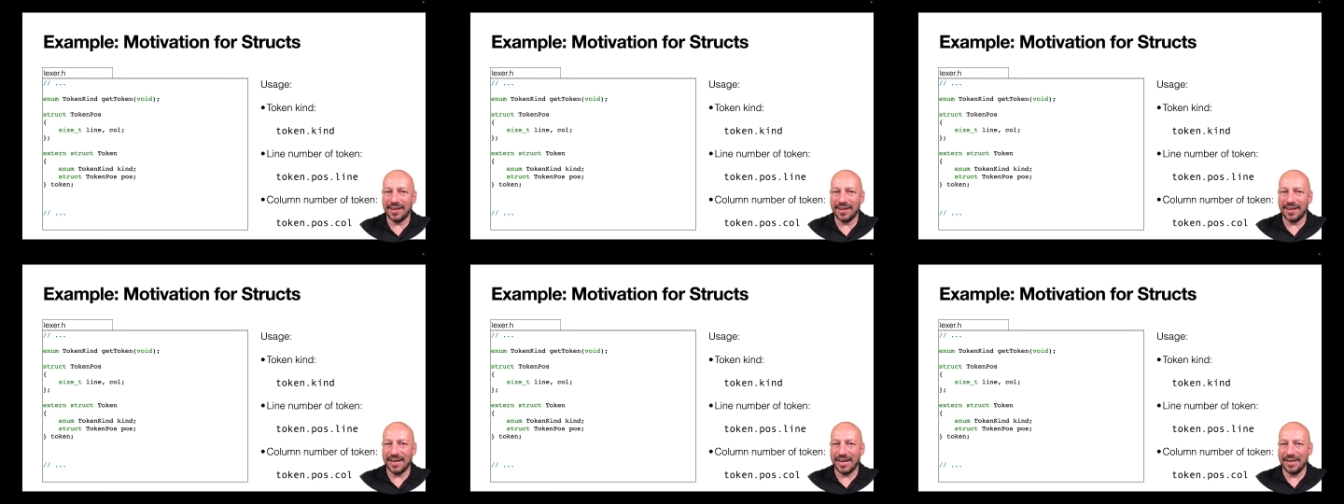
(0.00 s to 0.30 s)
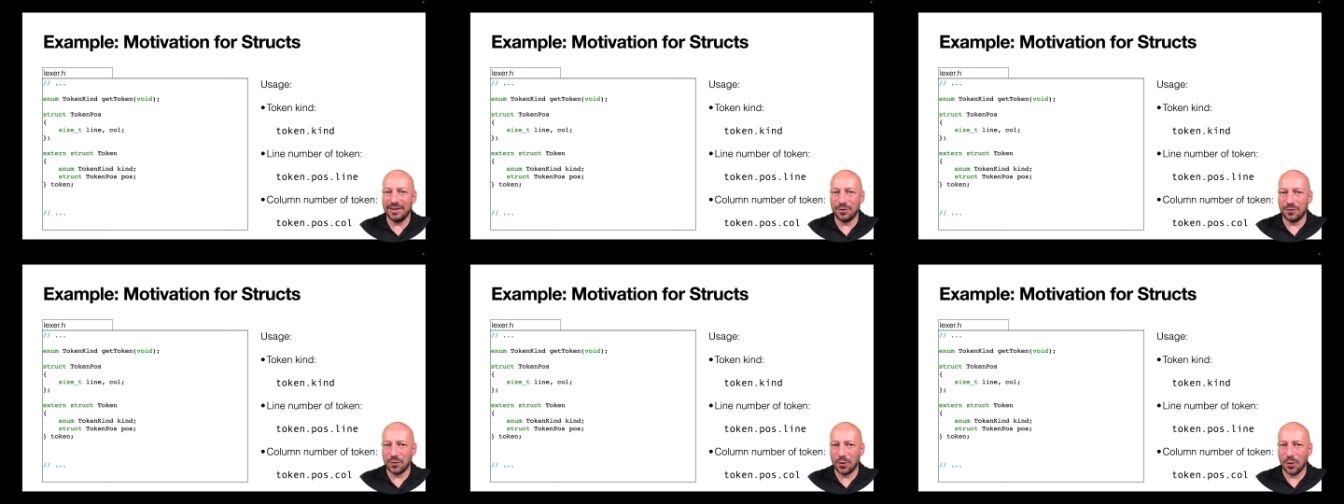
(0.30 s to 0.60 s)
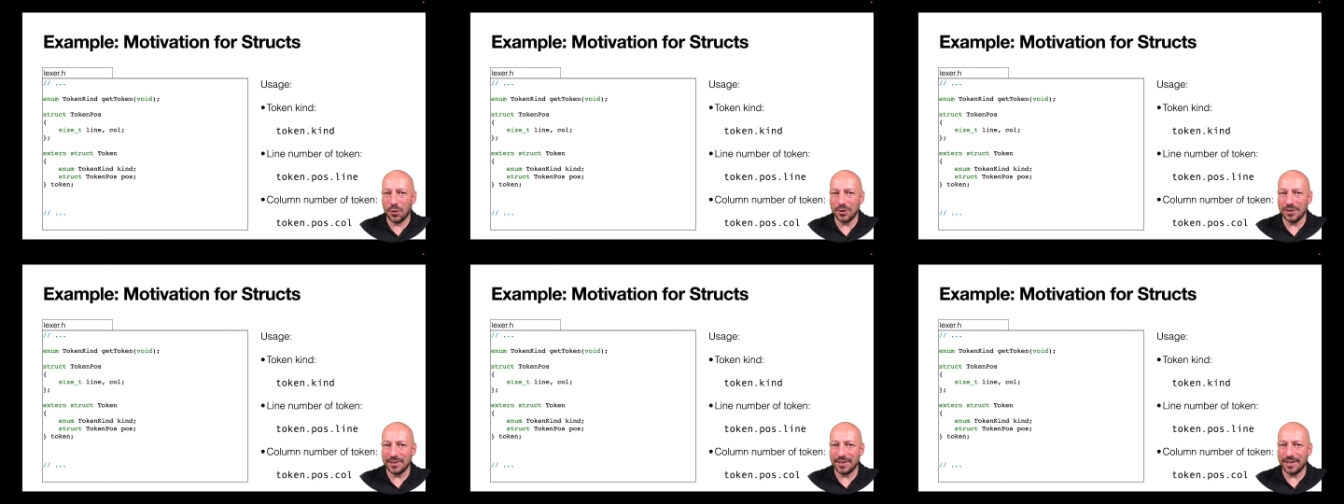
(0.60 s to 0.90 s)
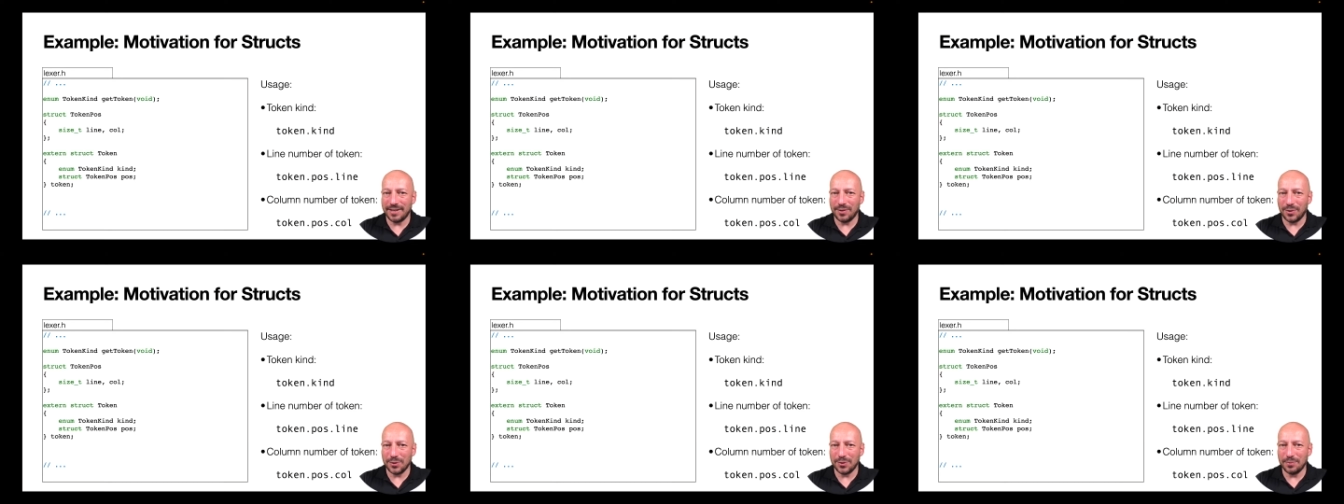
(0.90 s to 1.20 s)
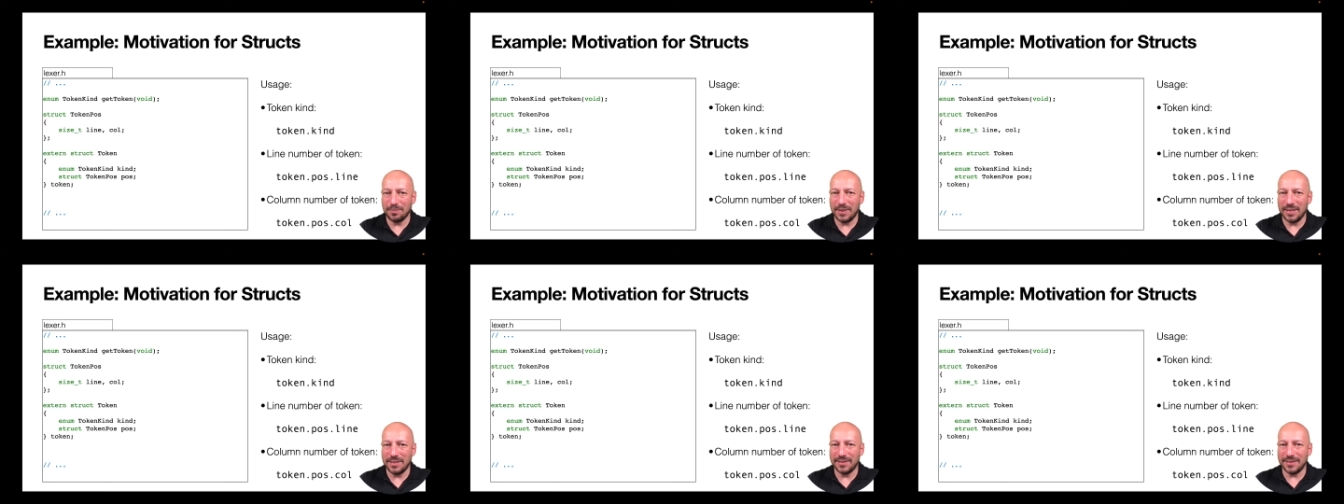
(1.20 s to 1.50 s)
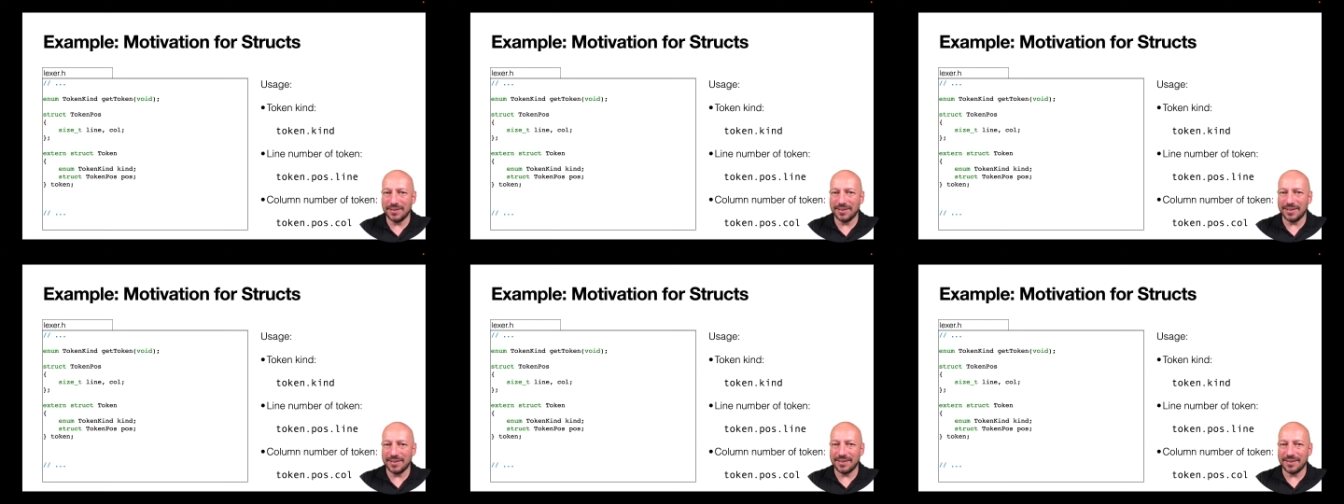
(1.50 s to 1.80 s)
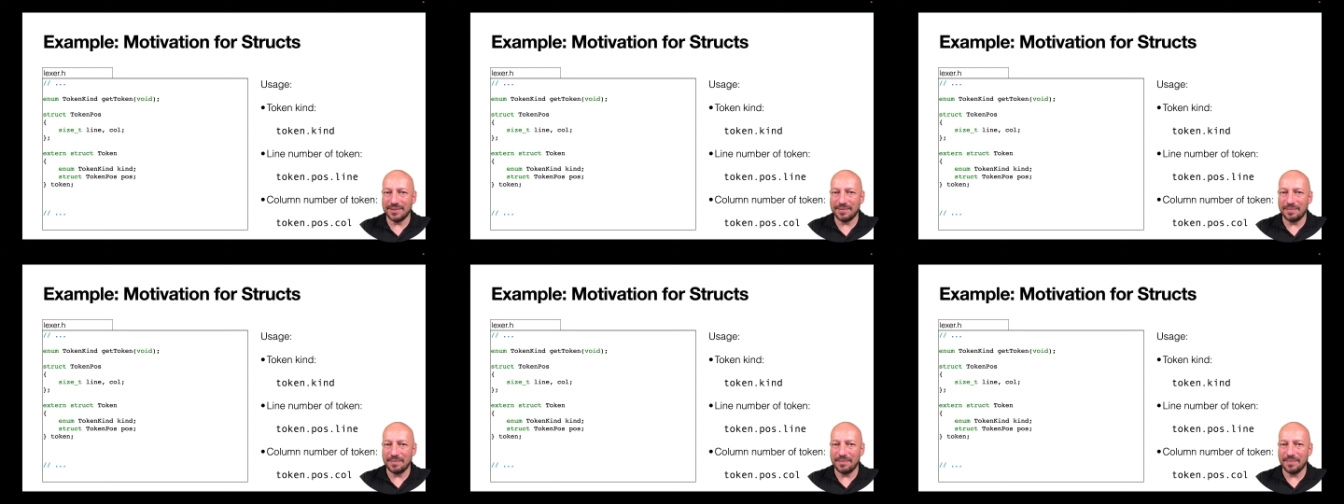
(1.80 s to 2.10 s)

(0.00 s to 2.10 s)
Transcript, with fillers: And of course, that also means uh,